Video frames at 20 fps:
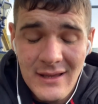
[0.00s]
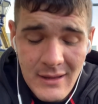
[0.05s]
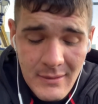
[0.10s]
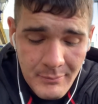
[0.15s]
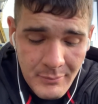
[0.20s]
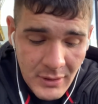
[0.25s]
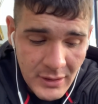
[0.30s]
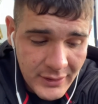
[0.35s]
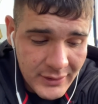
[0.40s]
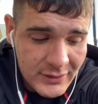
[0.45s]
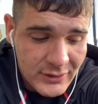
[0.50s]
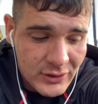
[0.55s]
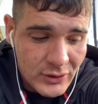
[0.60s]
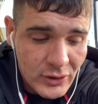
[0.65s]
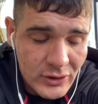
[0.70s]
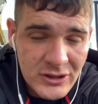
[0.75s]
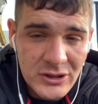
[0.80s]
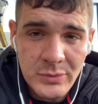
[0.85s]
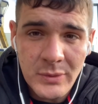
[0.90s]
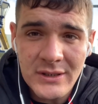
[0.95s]
but like, you
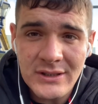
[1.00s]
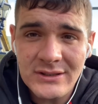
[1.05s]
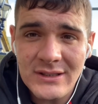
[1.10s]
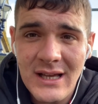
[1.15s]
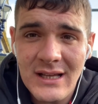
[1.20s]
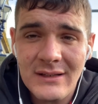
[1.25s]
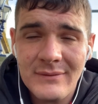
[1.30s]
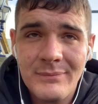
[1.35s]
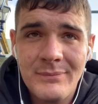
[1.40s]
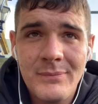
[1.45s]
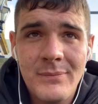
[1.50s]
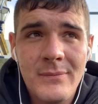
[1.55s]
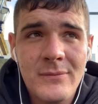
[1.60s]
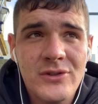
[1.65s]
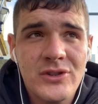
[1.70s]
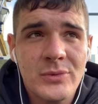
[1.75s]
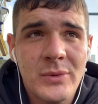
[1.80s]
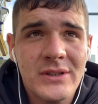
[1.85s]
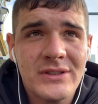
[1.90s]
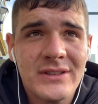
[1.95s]
got to
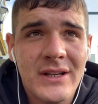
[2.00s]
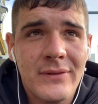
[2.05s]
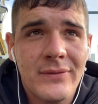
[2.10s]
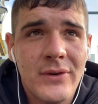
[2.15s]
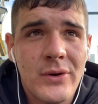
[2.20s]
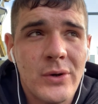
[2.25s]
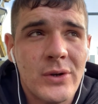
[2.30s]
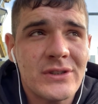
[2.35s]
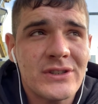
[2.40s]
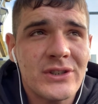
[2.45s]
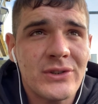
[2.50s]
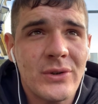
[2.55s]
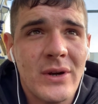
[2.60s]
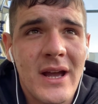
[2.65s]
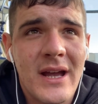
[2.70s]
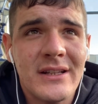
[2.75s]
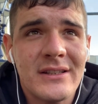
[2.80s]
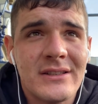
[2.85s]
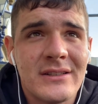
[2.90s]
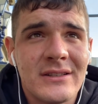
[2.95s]
switch that focus in your
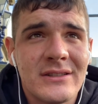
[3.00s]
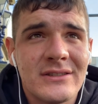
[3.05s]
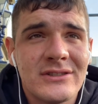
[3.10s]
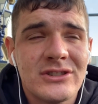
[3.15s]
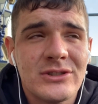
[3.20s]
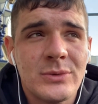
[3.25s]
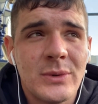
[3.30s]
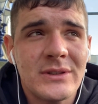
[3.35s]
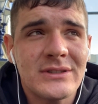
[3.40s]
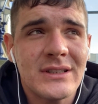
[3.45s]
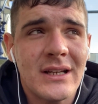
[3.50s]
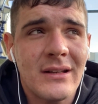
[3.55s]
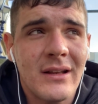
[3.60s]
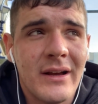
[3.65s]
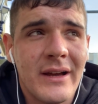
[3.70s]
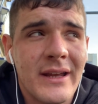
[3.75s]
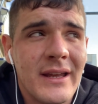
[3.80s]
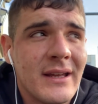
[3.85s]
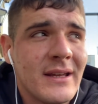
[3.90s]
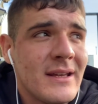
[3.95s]
head, switch that
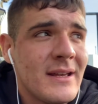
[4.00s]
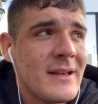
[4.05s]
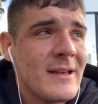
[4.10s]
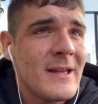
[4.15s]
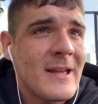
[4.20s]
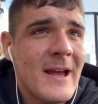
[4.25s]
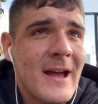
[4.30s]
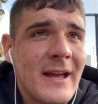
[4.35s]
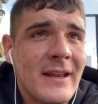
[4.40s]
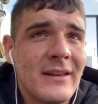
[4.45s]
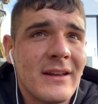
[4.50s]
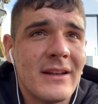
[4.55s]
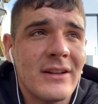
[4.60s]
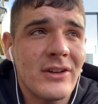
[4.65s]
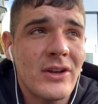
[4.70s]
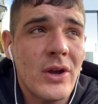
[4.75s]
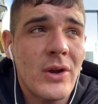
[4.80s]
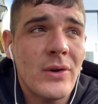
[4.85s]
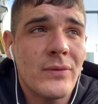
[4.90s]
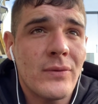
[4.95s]
light.
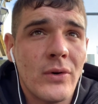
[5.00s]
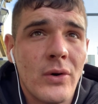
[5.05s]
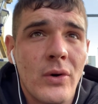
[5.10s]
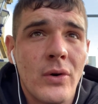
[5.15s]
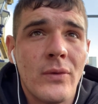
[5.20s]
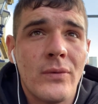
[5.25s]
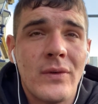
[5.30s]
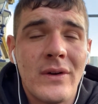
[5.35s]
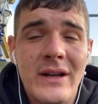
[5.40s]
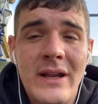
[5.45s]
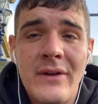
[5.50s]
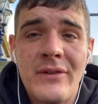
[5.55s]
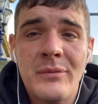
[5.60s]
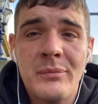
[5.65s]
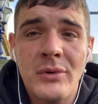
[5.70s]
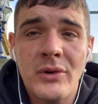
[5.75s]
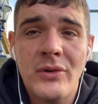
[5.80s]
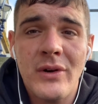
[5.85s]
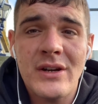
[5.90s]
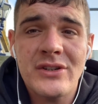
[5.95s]
And go for
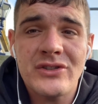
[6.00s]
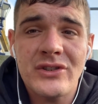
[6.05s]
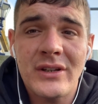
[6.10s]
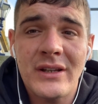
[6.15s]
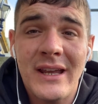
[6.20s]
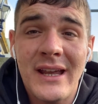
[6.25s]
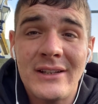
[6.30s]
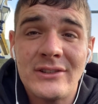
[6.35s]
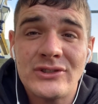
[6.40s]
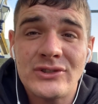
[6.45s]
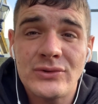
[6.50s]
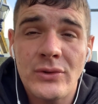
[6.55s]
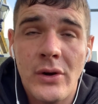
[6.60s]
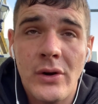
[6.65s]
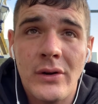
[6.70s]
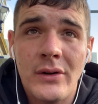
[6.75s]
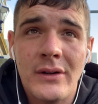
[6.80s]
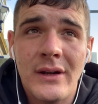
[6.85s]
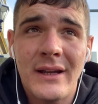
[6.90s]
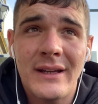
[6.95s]
lift progression and getting
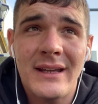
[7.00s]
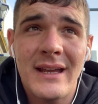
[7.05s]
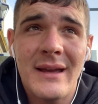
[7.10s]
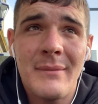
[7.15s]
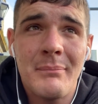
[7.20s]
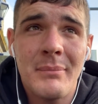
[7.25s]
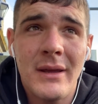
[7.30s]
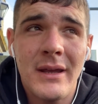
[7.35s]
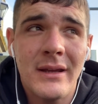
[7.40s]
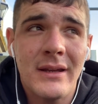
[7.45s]
strong and getting big.